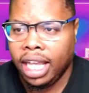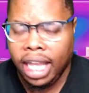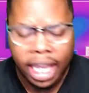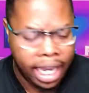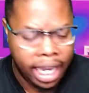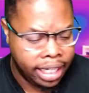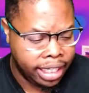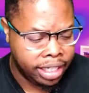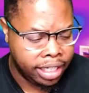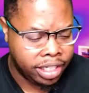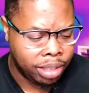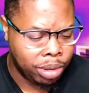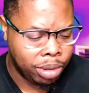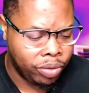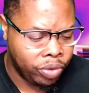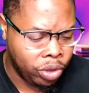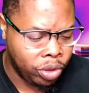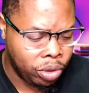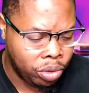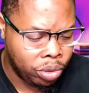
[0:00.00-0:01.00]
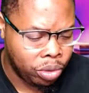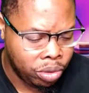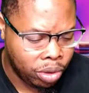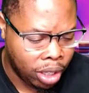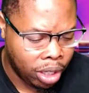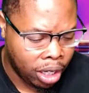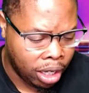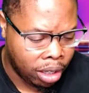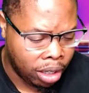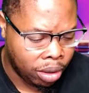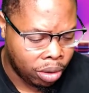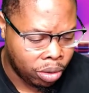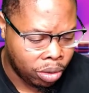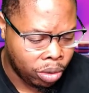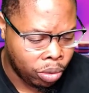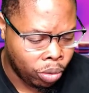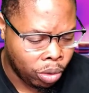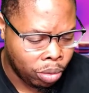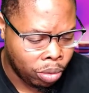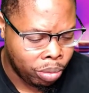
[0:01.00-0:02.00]
And then some of you uh,
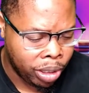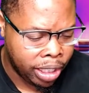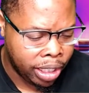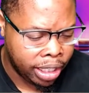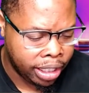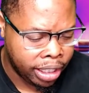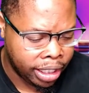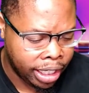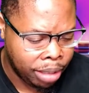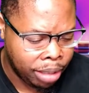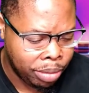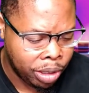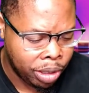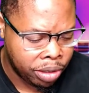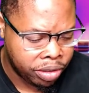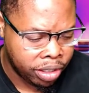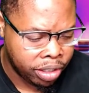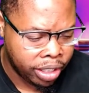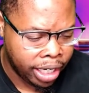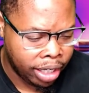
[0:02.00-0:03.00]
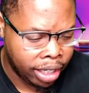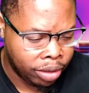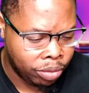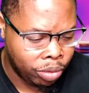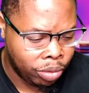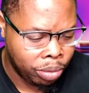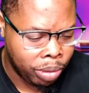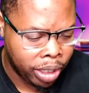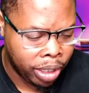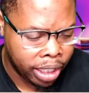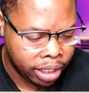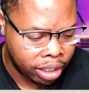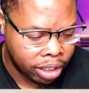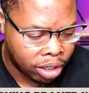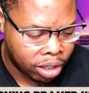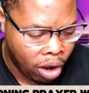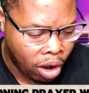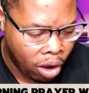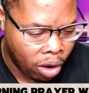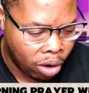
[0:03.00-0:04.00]
won't be getting emails today. We'll be getting a
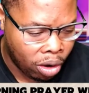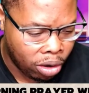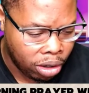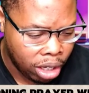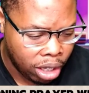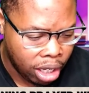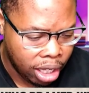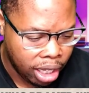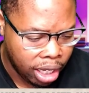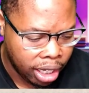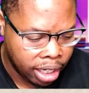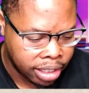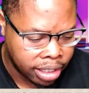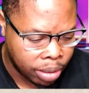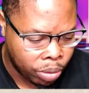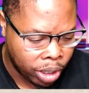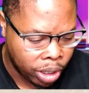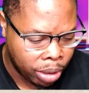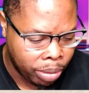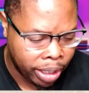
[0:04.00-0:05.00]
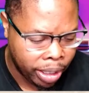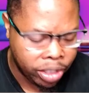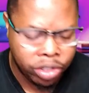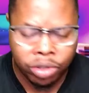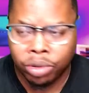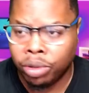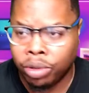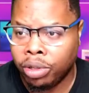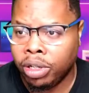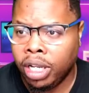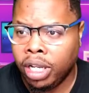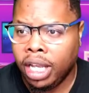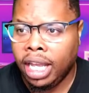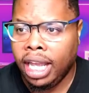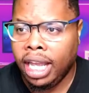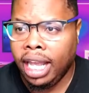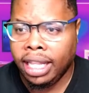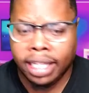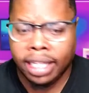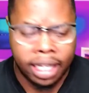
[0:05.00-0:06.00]
call because I want to make sure
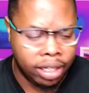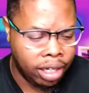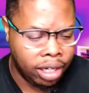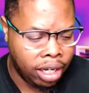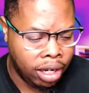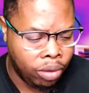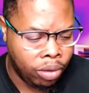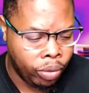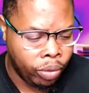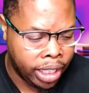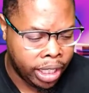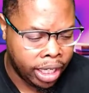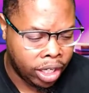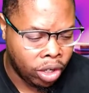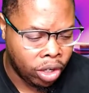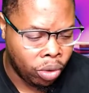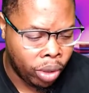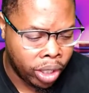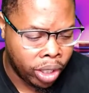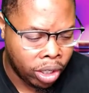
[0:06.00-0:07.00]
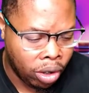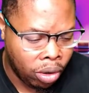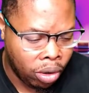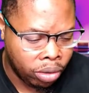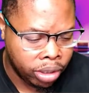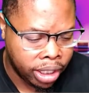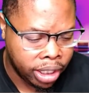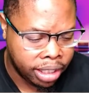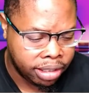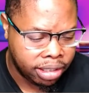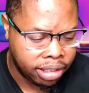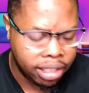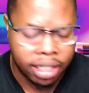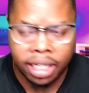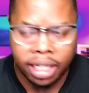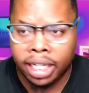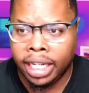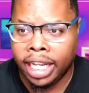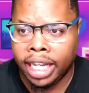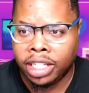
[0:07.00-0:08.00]
that uh, we get going on this
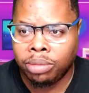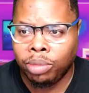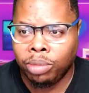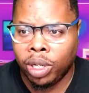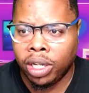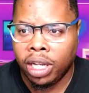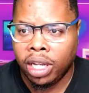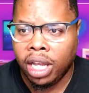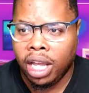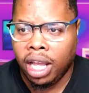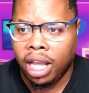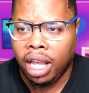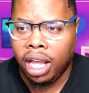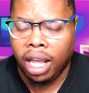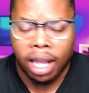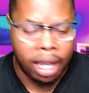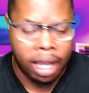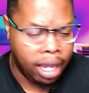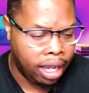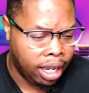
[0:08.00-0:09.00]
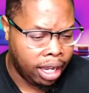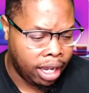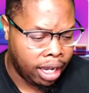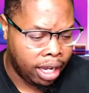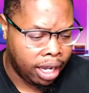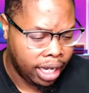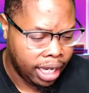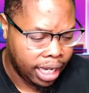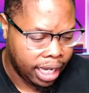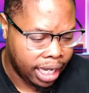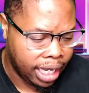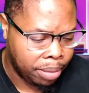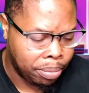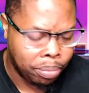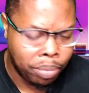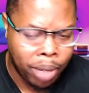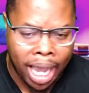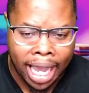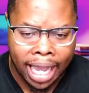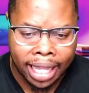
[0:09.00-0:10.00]
next month uh,
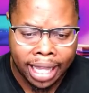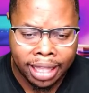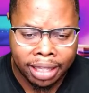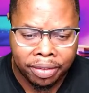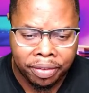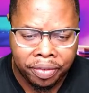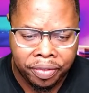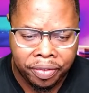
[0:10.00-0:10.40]
by the